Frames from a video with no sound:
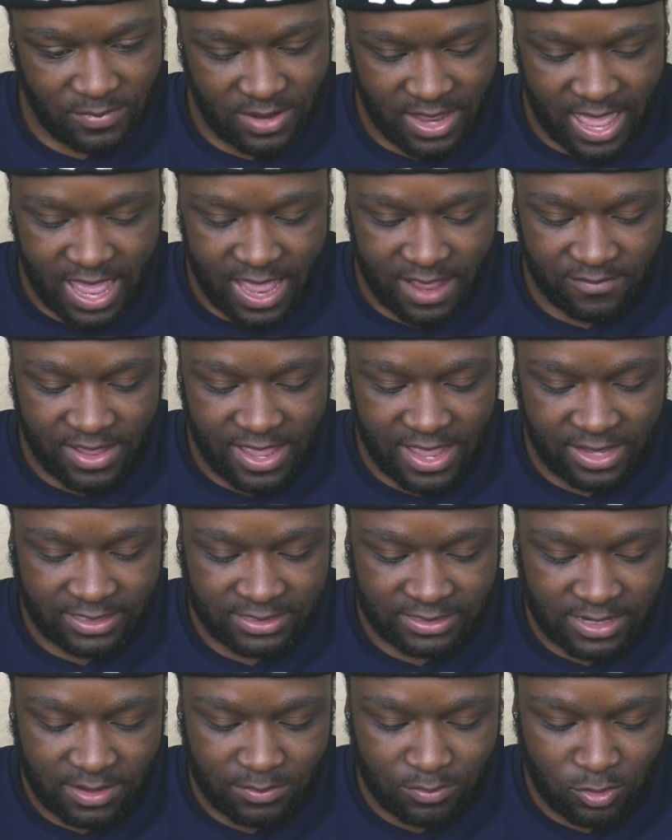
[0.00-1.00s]
have
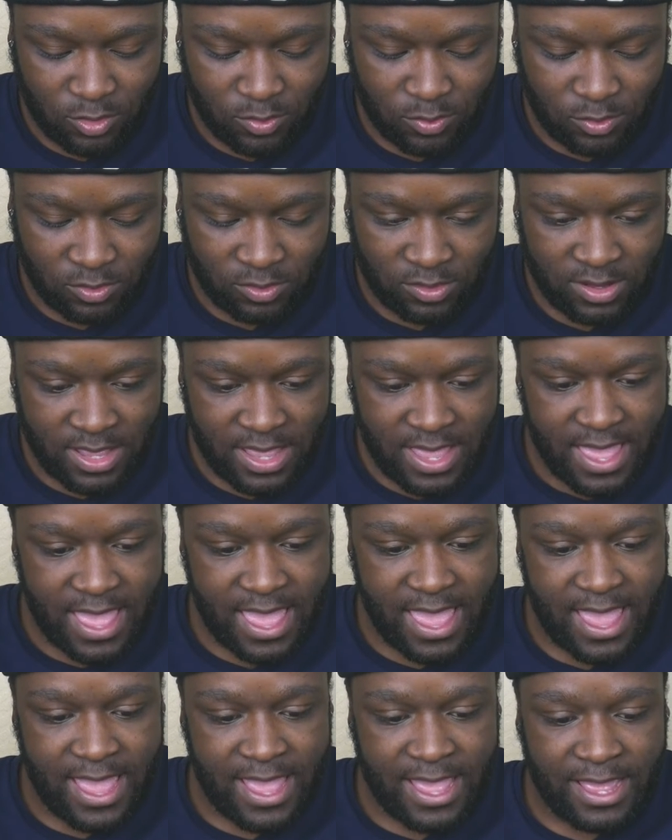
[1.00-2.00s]
ExxonMobil
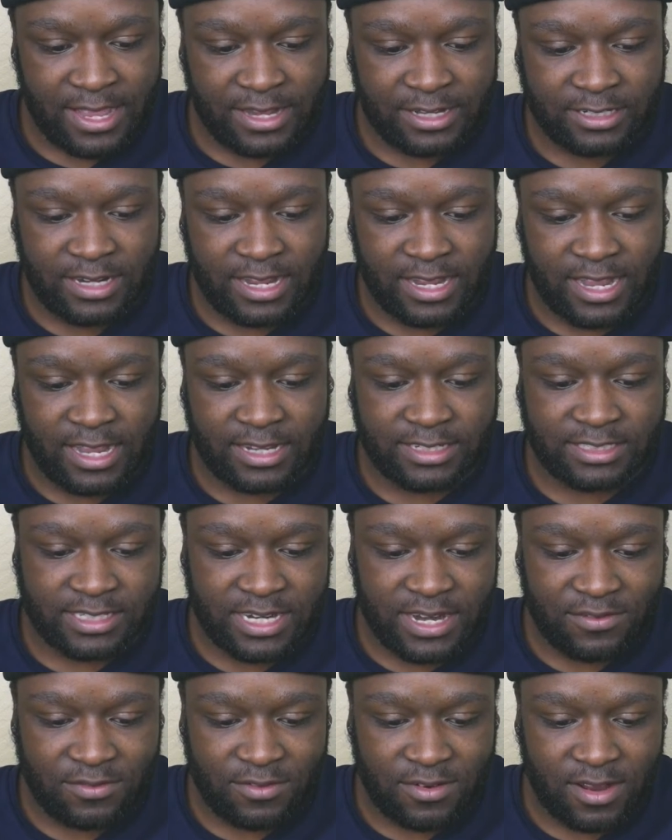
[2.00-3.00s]
and
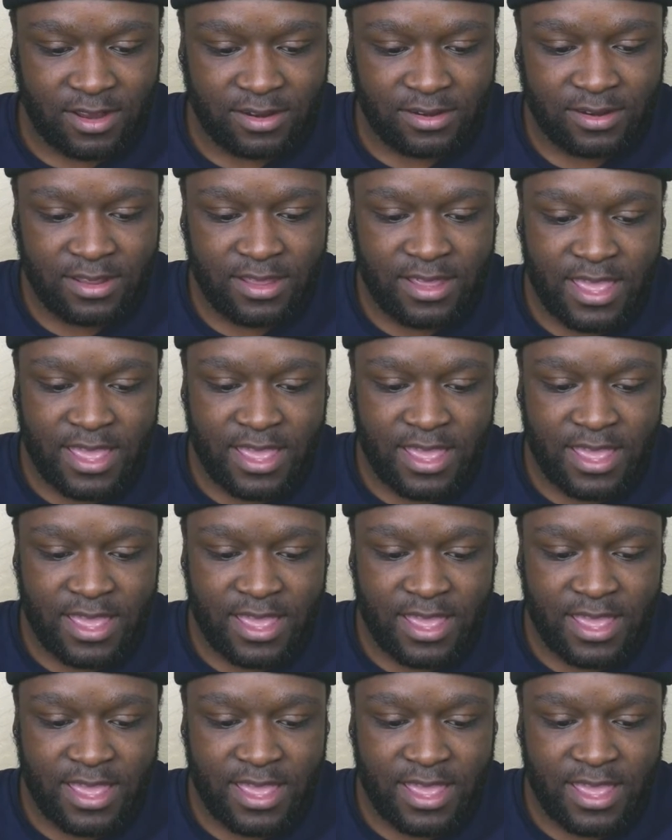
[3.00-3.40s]
Chevron,